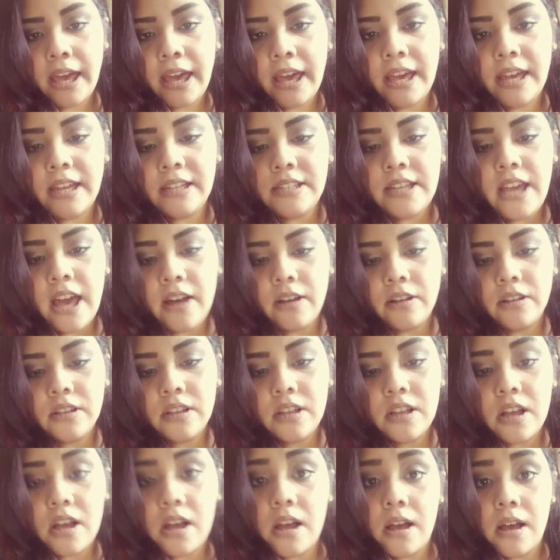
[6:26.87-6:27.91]
And yeah,
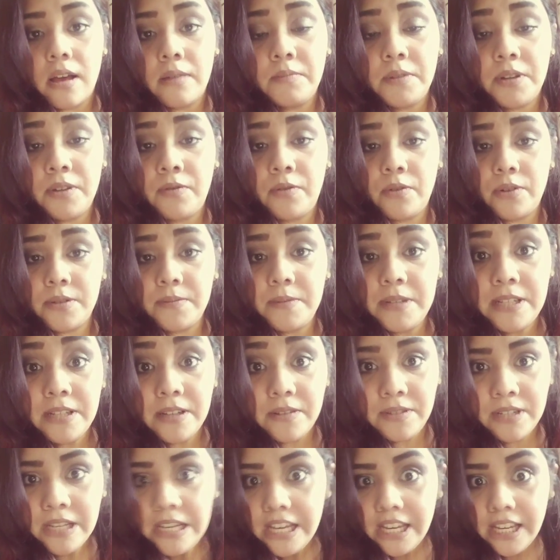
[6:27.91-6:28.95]
I'm gonna force
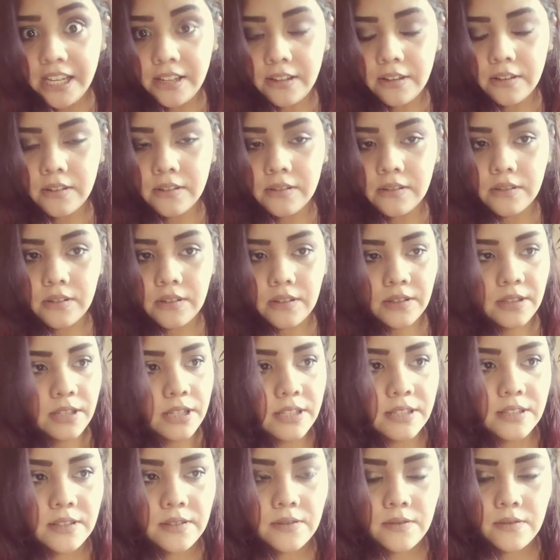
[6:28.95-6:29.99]
myself to eat at
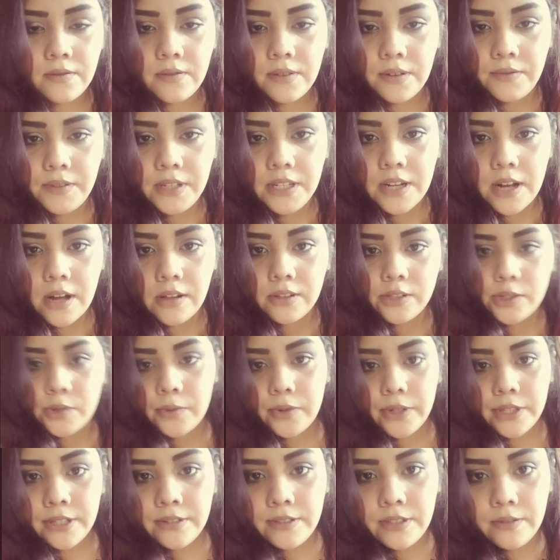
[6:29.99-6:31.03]
least $50
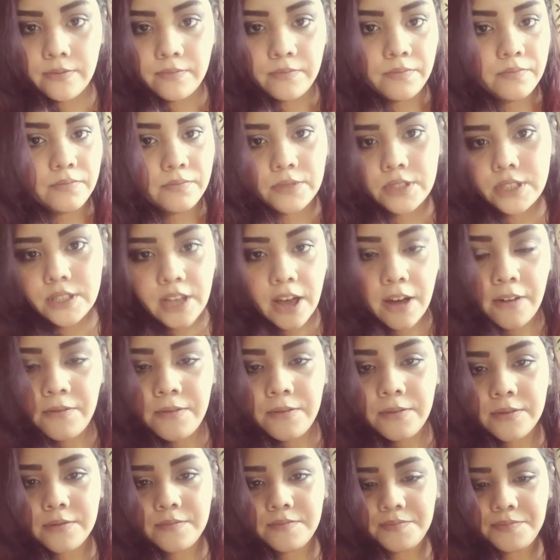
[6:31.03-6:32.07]
worth of
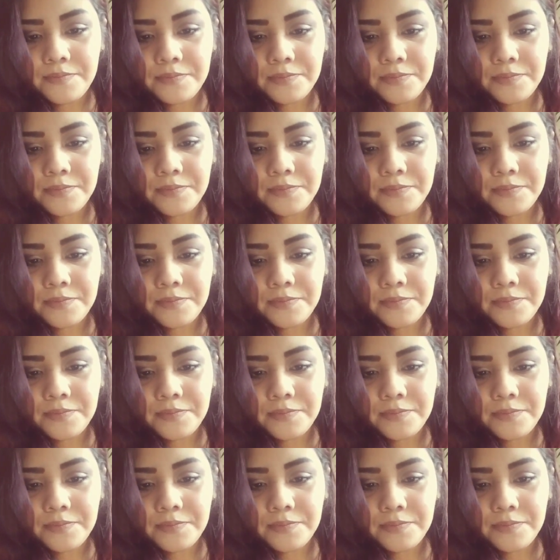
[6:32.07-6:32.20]
stuff